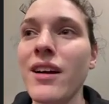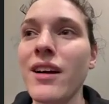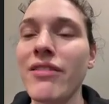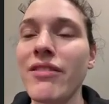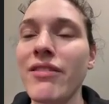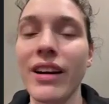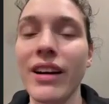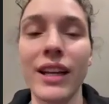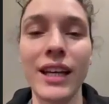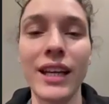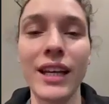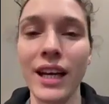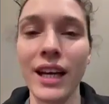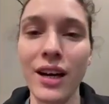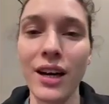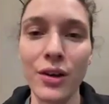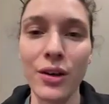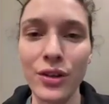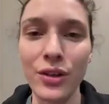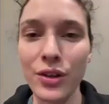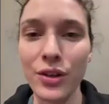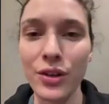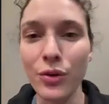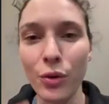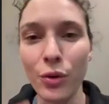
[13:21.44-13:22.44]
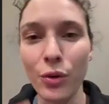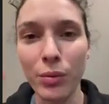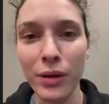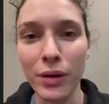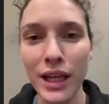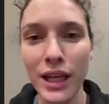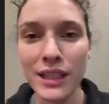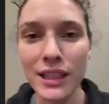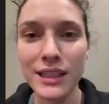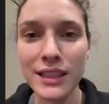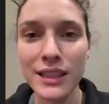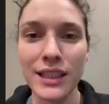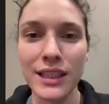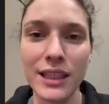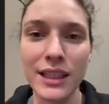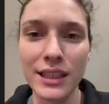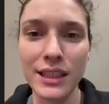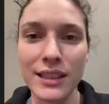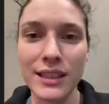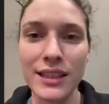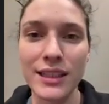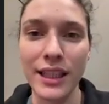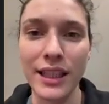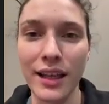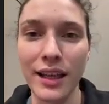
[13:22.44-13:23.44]
finding out new
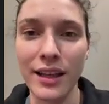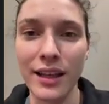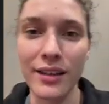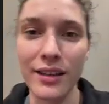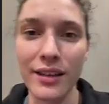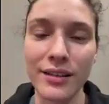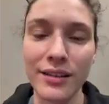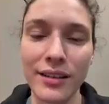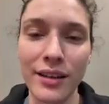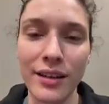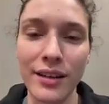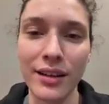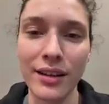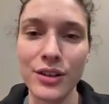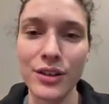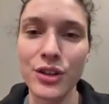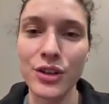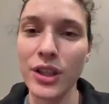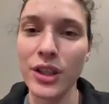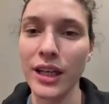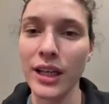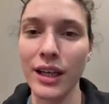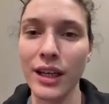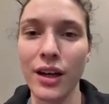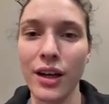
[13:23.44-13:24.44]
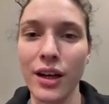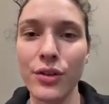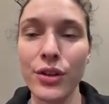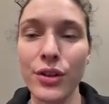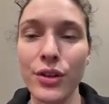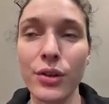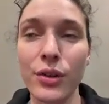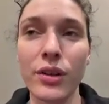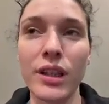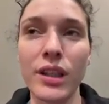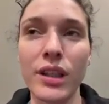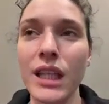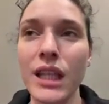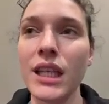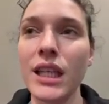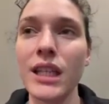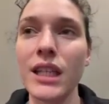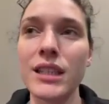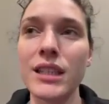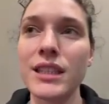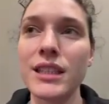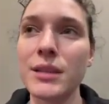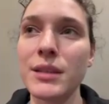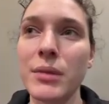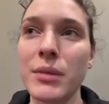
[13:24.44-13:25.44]
places and trying out new
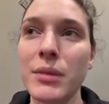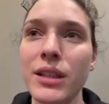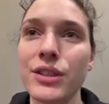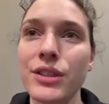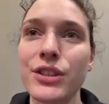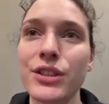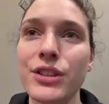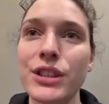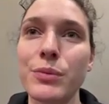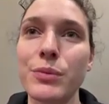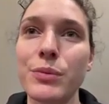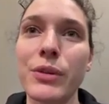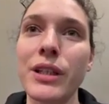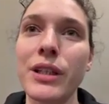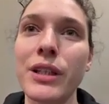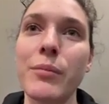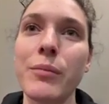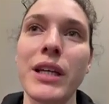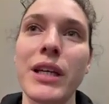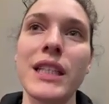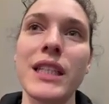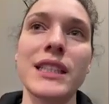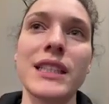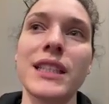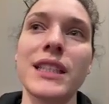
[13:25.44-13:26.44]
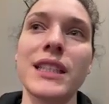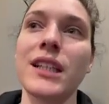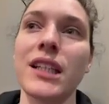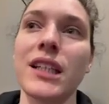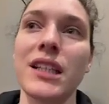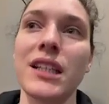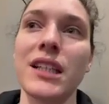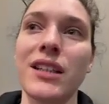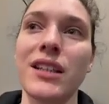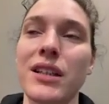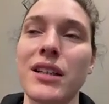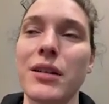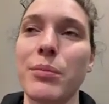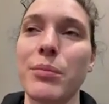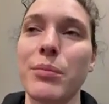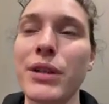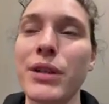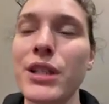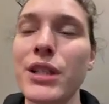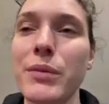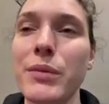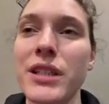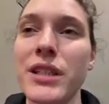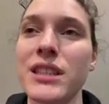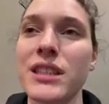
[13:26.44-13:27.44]
things, but just pretty
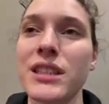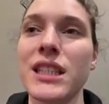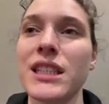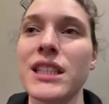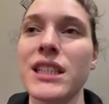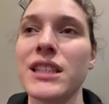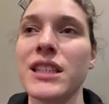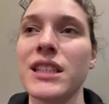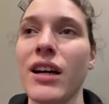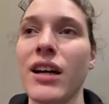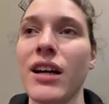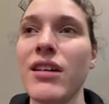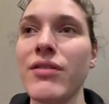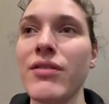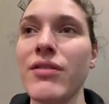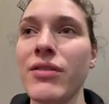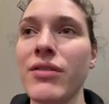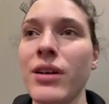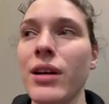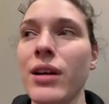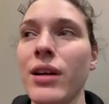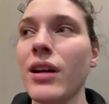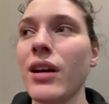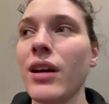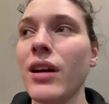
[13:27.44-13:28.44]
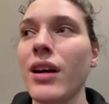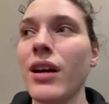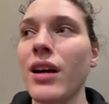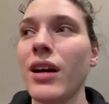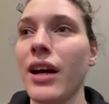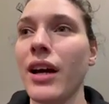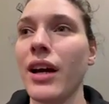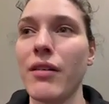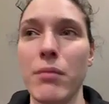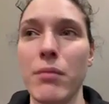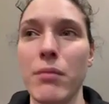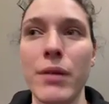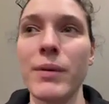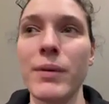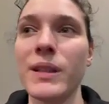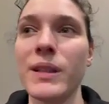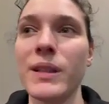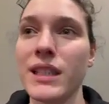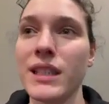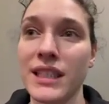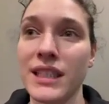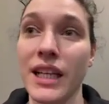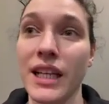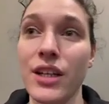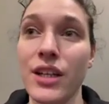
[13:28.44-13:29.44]
basic stuff. I remember
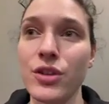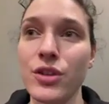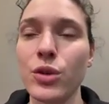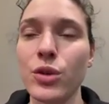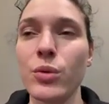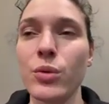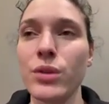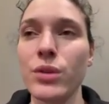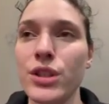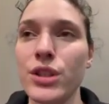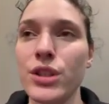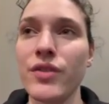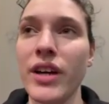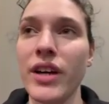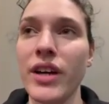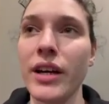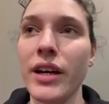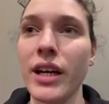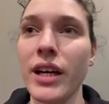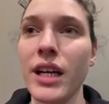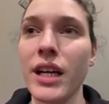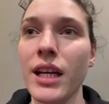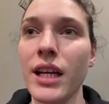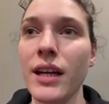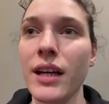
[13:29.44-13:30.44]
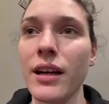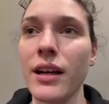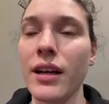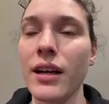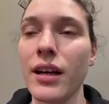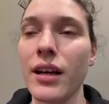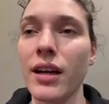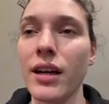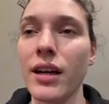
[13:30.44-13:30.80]
the schedule was very